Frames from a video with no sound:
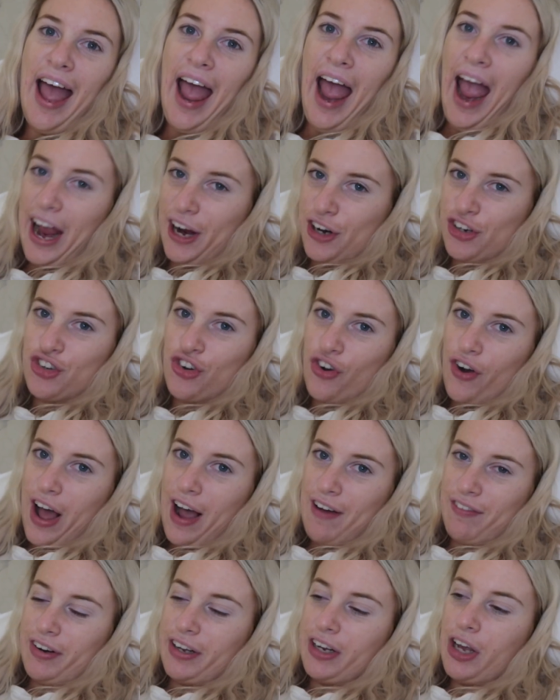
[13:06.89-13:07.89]
extra and
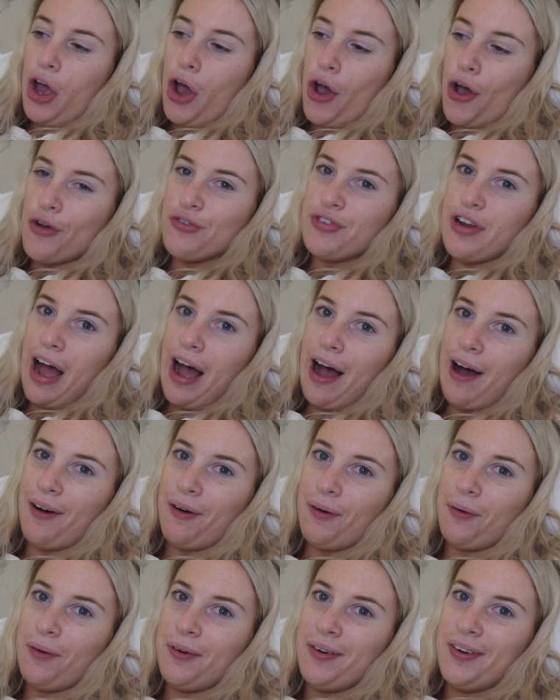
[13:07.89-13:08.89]
have like
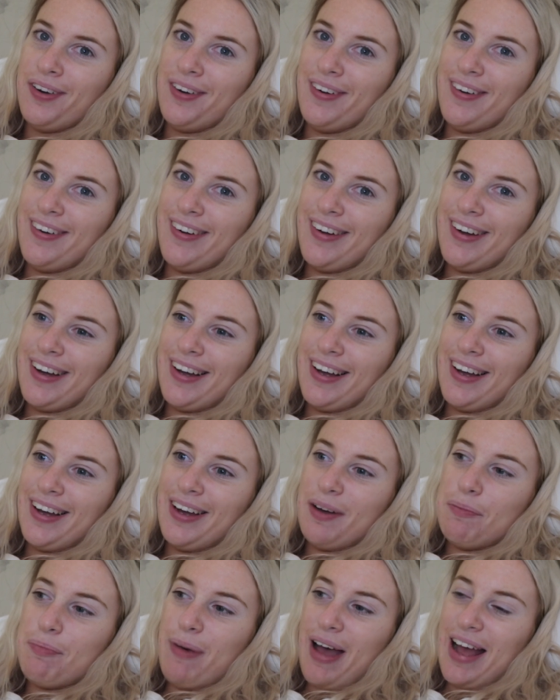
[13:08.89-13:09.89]
hotel
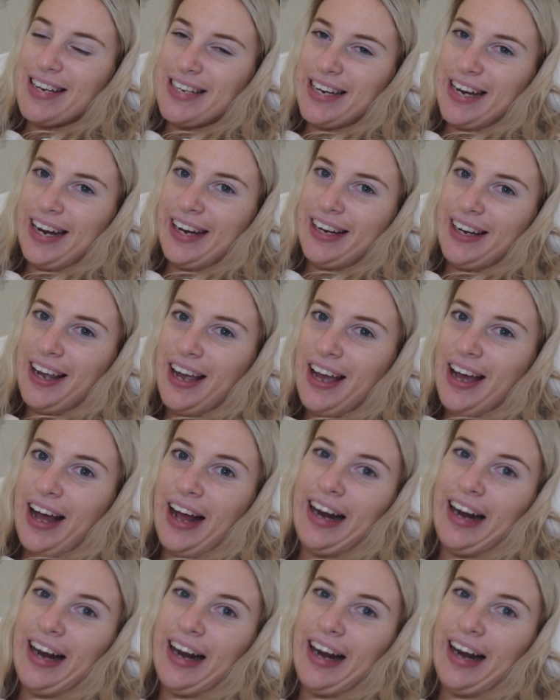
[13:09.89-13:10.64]
bedding.